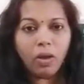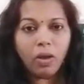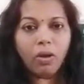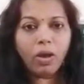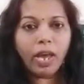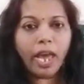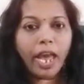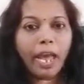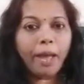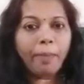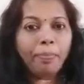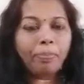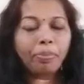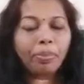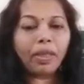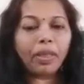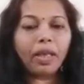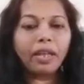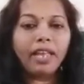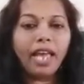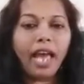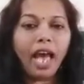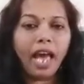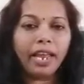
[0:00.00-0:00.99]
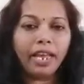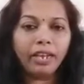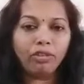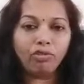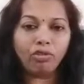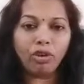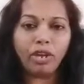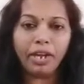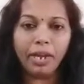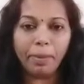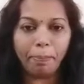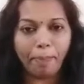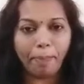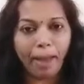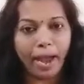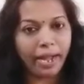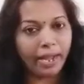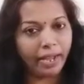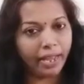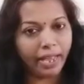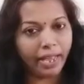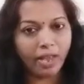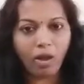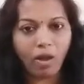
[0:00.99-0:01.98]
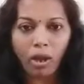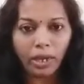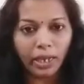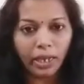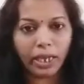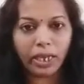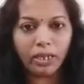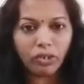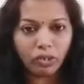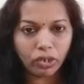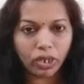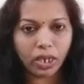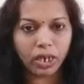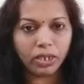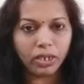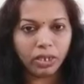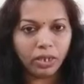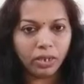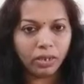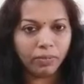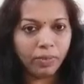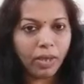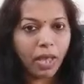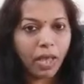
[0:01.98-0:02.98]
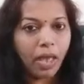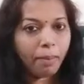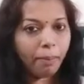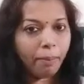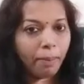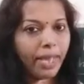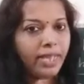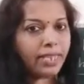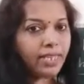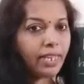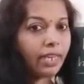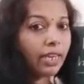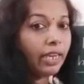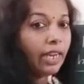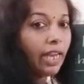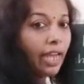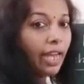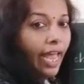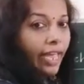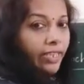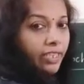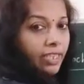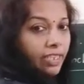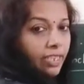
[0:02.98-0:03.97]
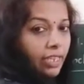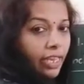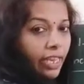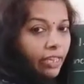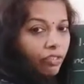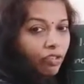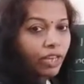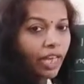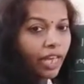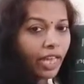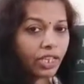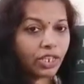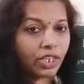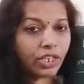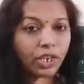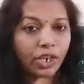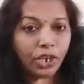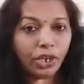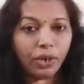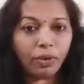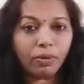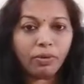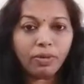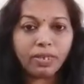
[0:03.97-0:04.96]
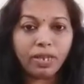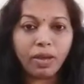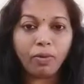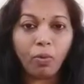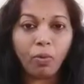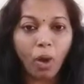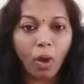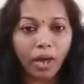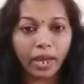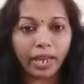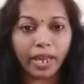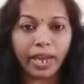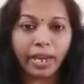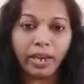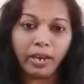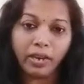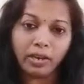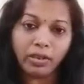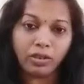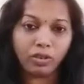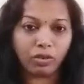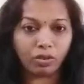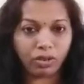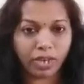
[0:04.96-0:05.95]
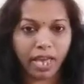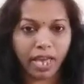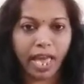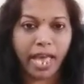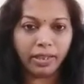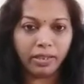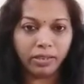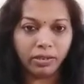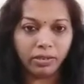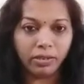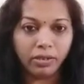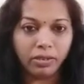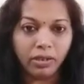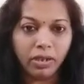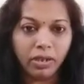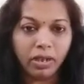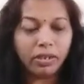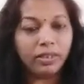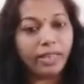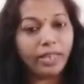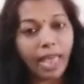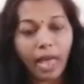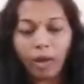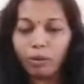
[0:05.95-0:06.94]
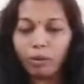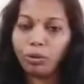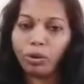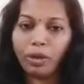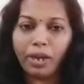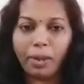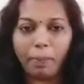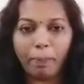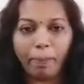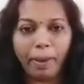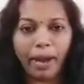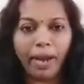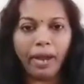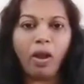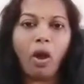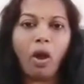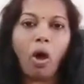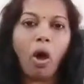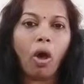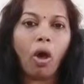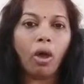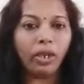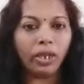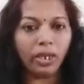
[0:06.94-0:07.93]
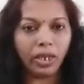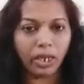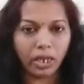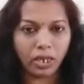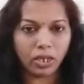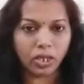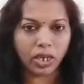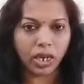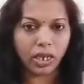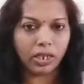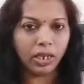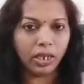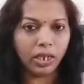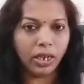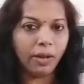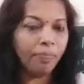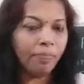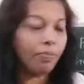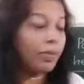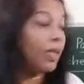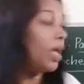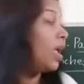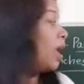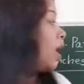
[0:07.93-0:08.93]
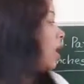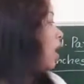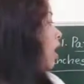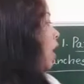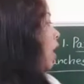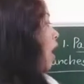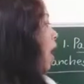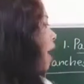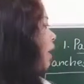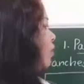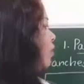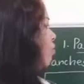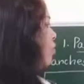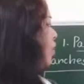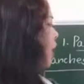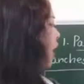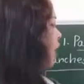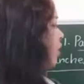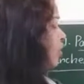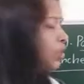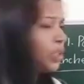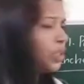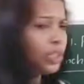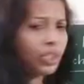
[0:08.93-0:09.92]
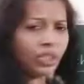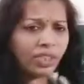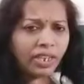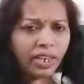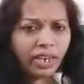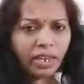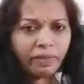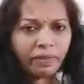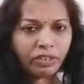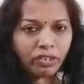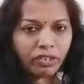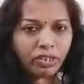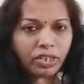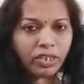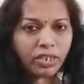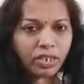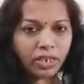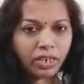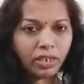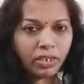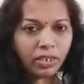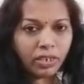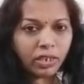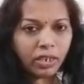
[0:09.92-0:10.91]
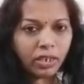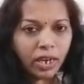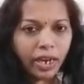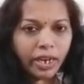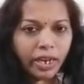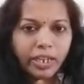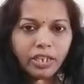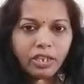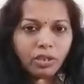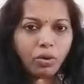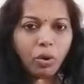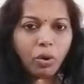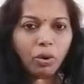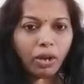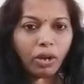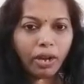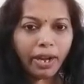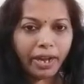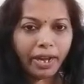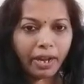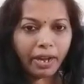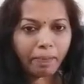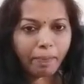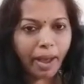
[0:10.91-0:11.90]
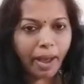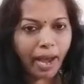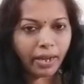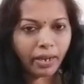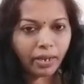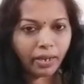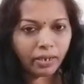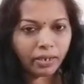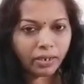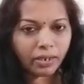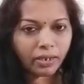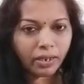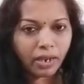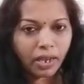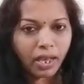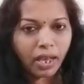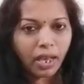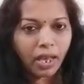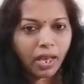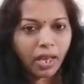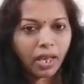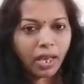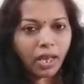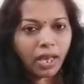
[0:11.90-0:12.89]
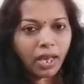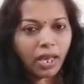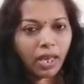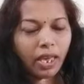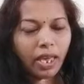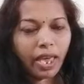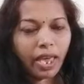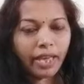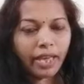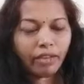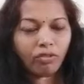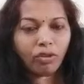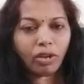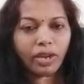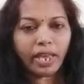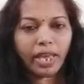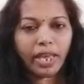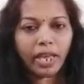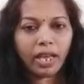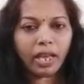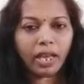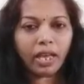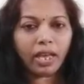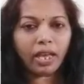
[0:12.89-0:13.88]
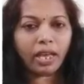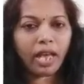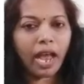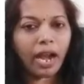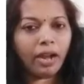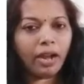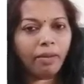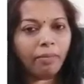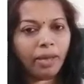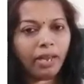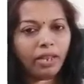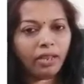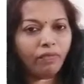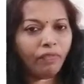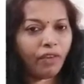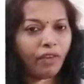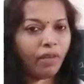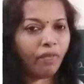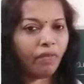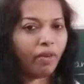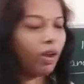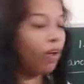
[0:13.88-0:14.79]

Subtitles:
okay, they are actually depending on each other. Basically, legislature and executives are working together. They have to depend on each other. And judiciary, which is here, it is totally independent. He actually can't be in favor